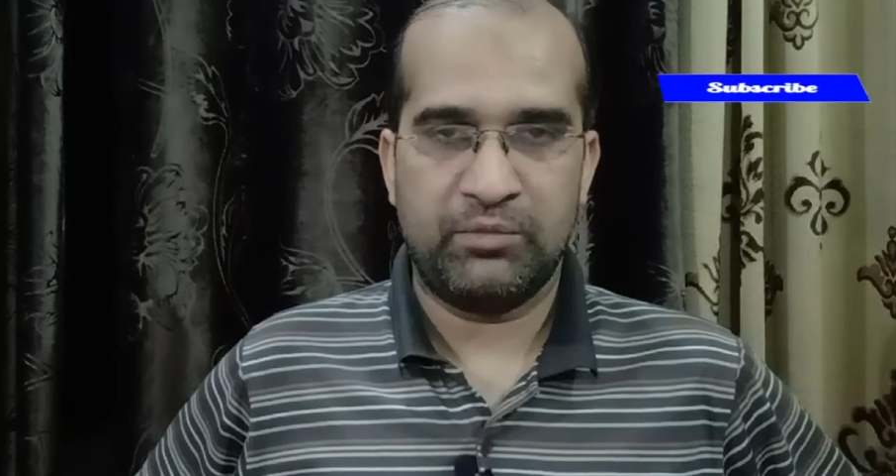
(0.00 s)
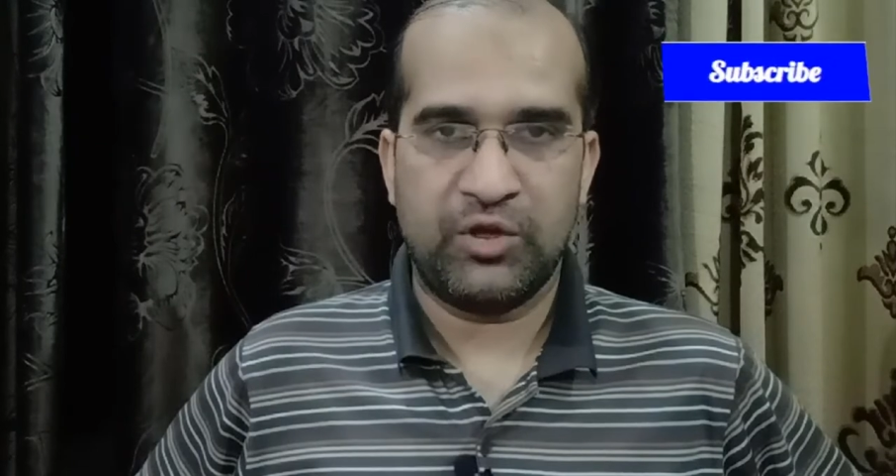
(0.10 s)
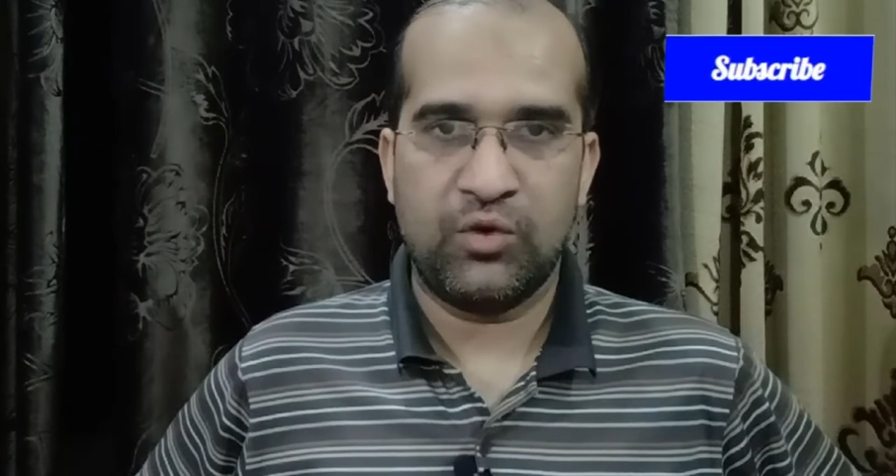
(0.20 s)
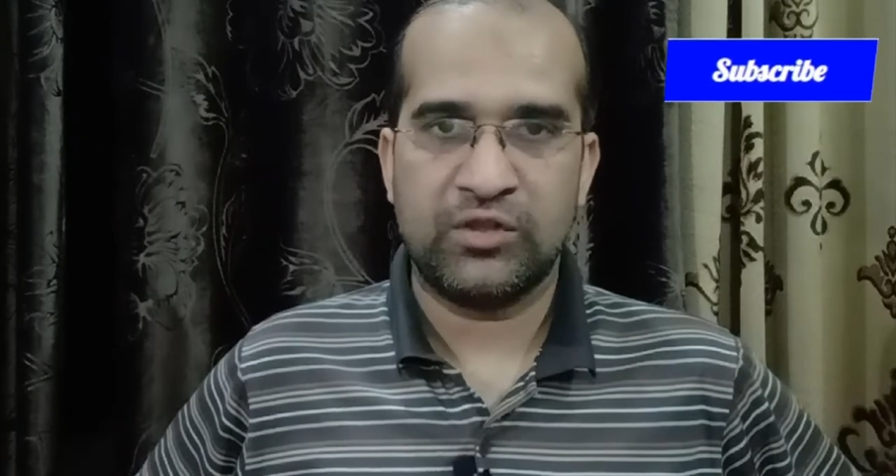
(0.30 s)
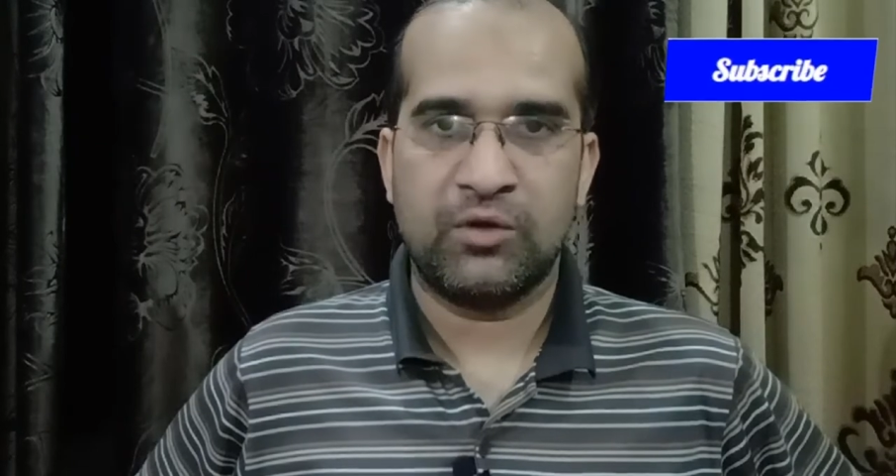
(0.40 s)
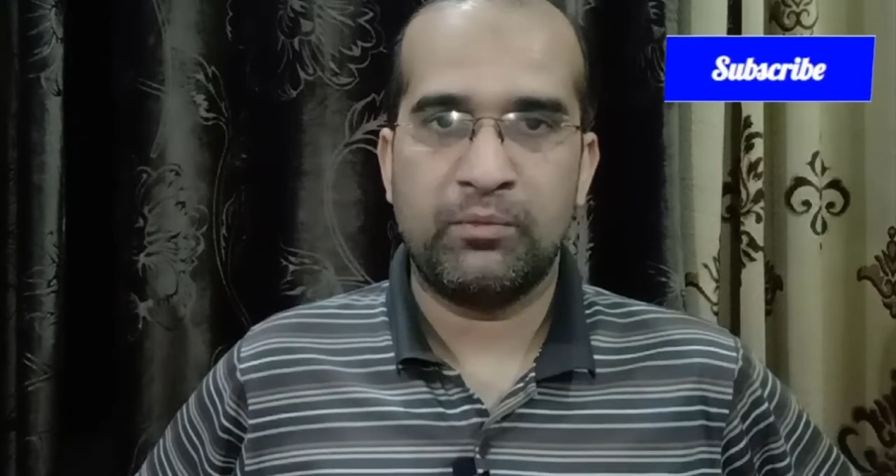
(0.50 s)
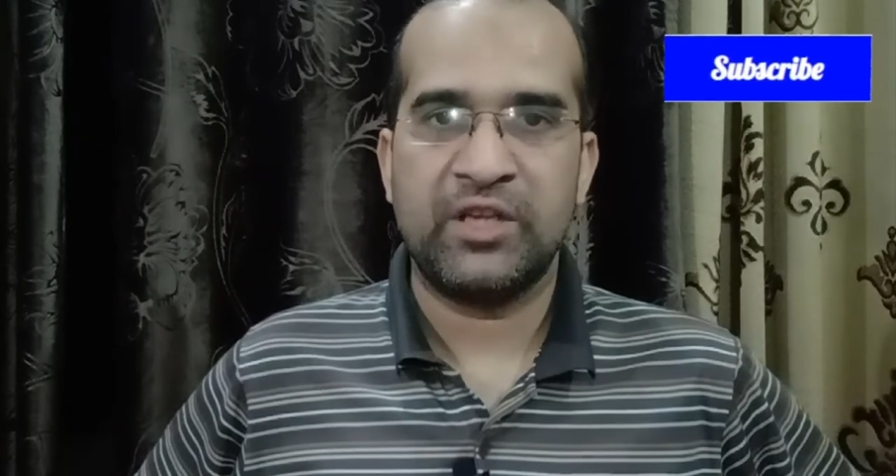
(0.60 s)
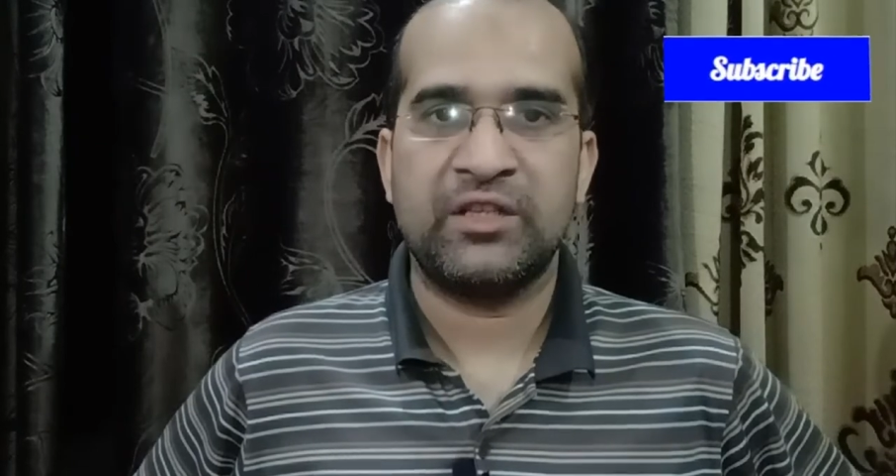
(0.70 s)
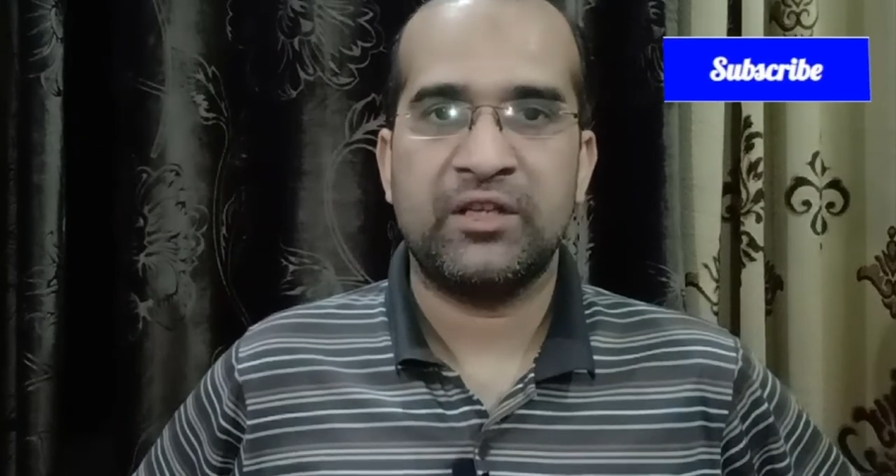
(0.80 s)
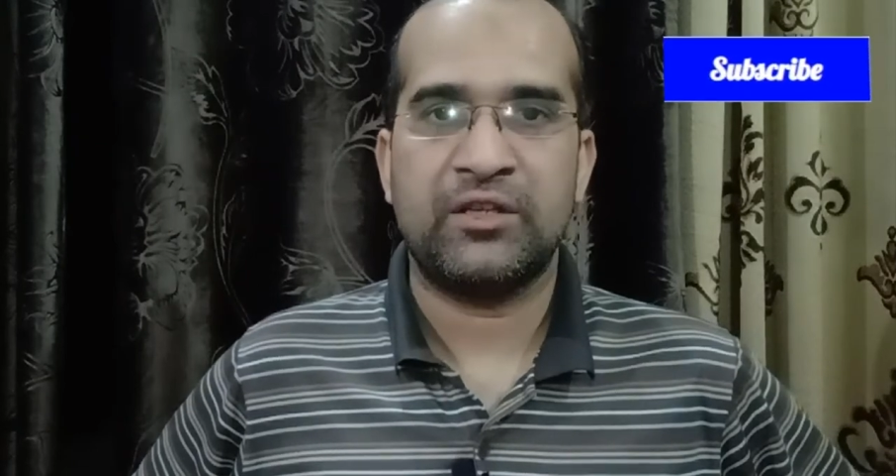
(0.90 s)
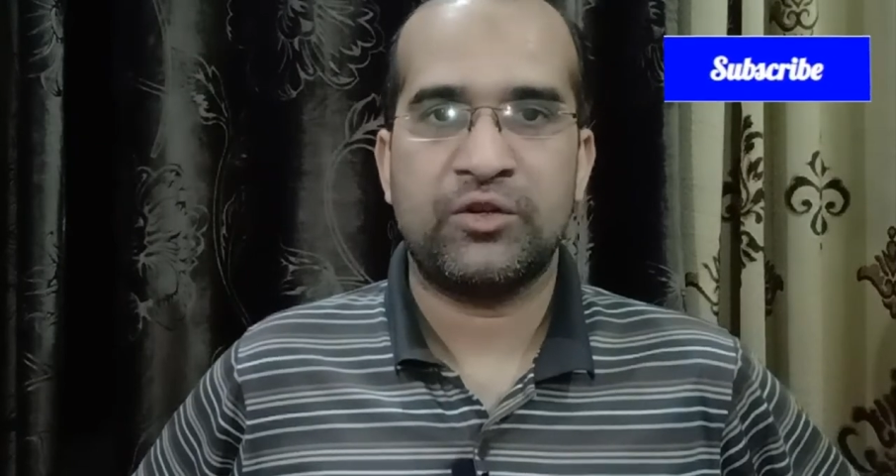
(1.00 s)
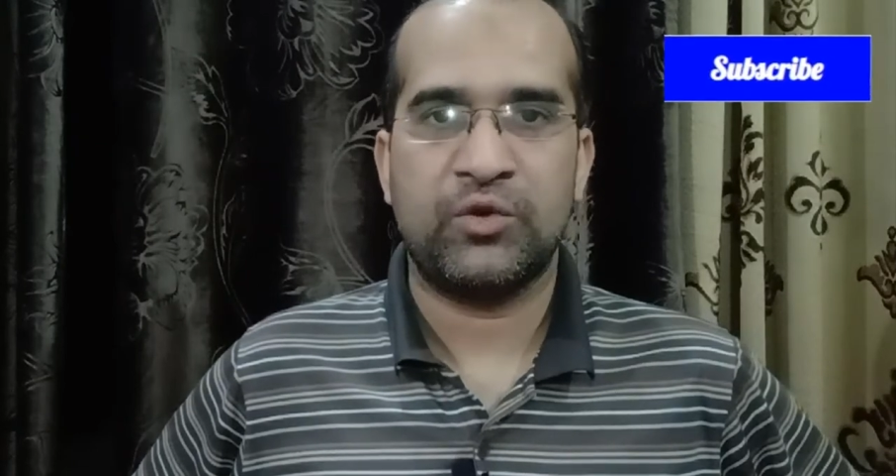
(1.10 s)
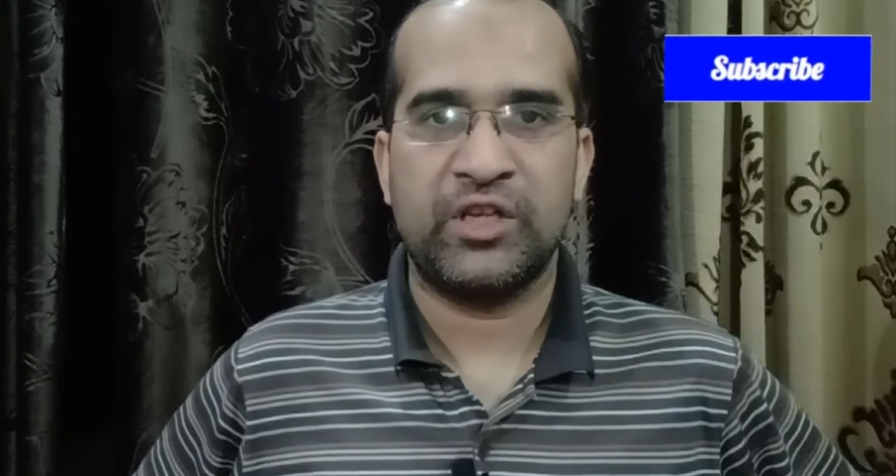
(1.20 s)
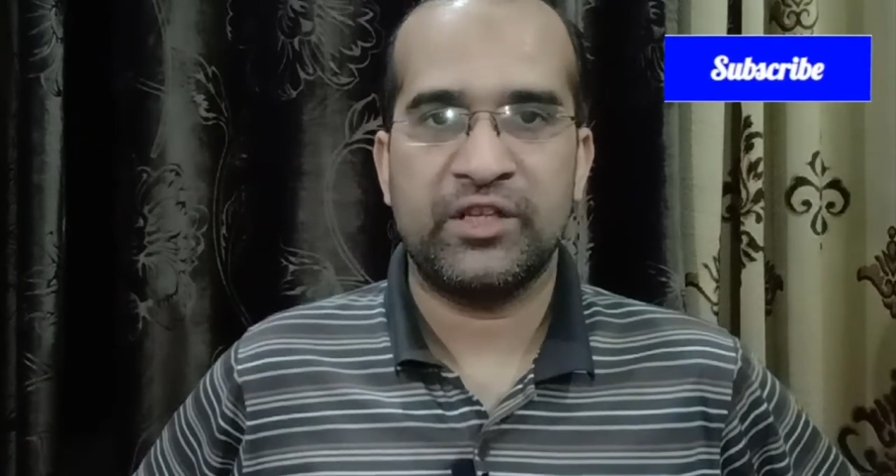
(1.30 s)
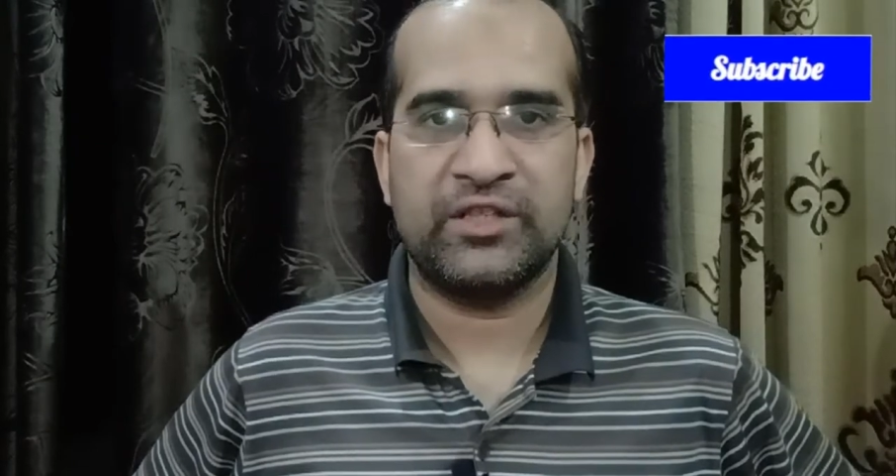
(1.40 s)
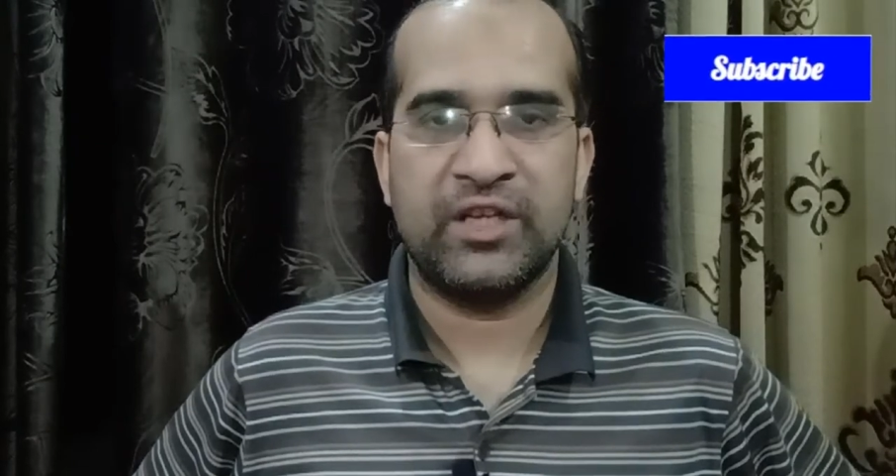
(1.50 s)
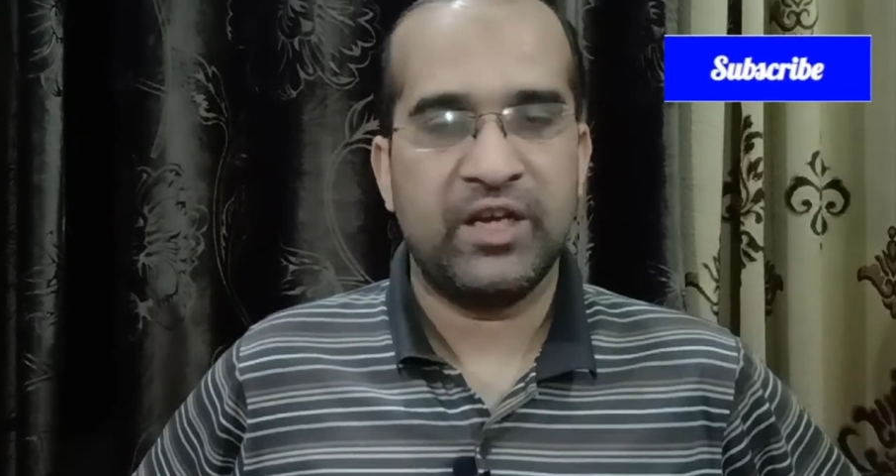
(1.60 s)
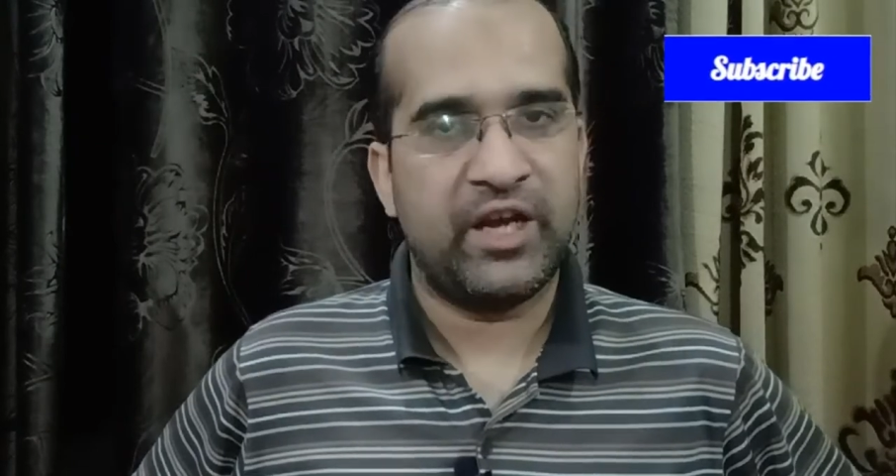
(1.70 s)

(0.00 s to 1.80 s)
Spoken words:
because some amazing tutorials